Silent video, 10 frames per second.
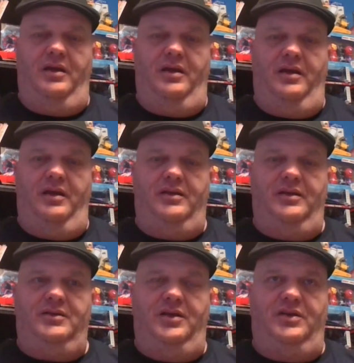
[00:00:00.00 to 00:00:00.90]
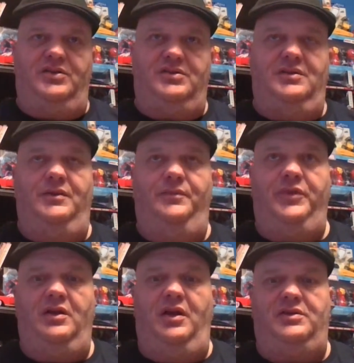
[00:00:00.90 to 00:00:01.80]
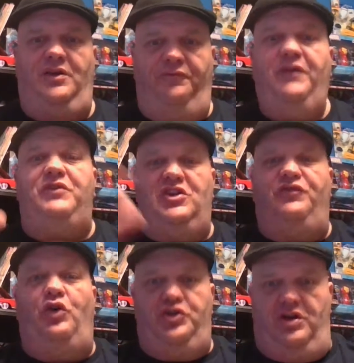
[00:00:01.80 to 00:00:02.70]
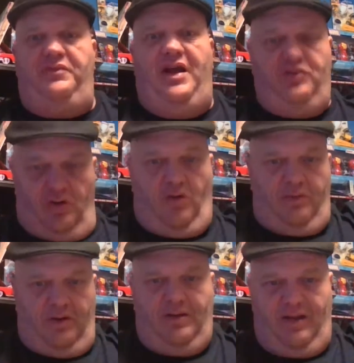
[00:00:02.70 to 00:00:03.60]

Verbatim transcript: uh, it's a 50s version of that drone,